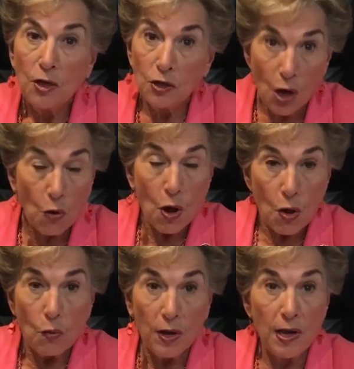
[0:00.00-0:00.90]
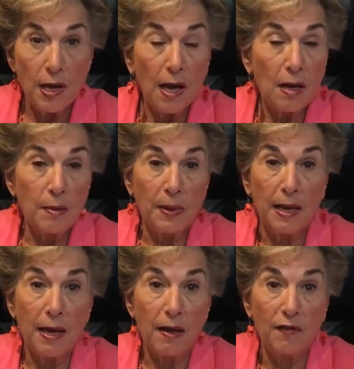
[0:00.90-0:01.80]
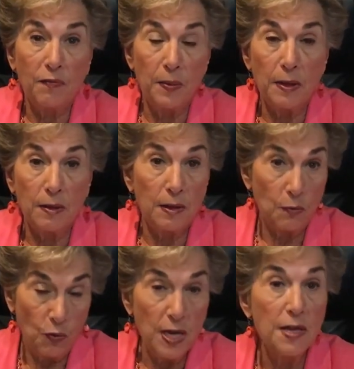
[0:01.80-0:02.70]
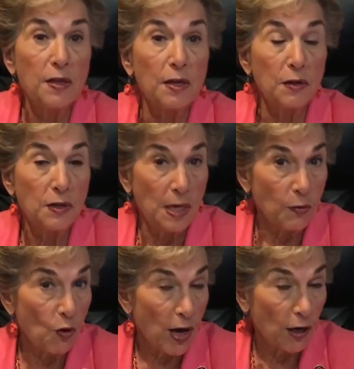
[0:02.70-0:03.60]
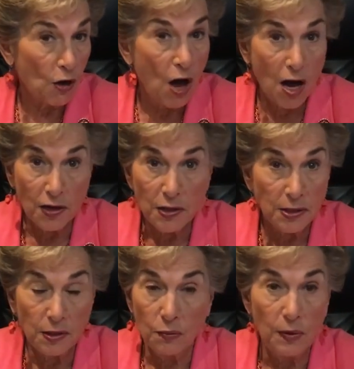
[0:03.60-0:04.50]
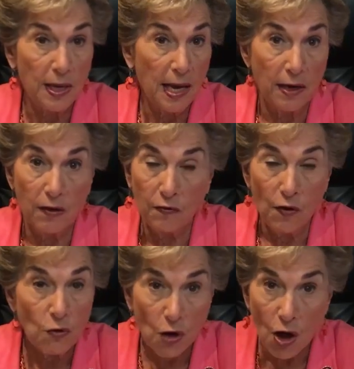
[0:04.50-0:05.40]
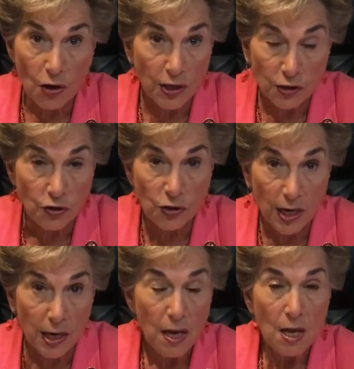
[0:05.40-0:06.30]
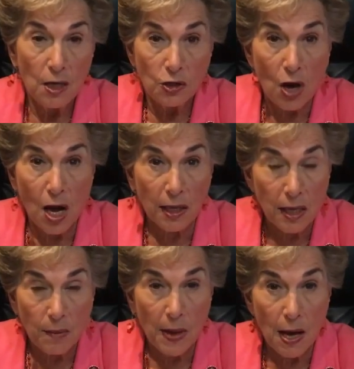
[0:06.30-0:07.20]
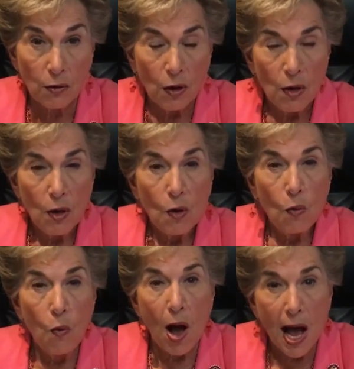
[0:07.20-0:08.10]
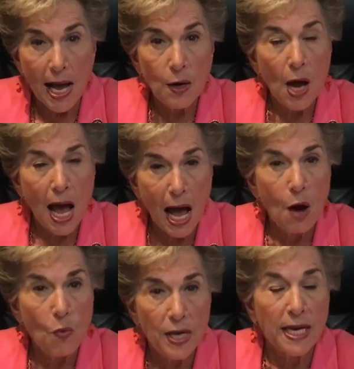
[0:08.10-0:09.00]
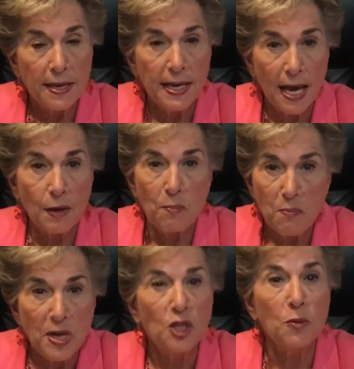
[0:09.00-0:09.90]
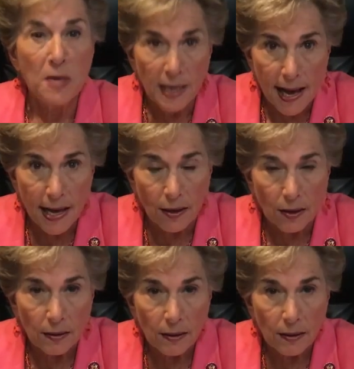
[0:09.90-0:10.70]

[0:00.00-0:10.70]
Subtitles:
So we the Democratic Caucus, we had a phone call yesterday talking about how we can get Mitch McConnell,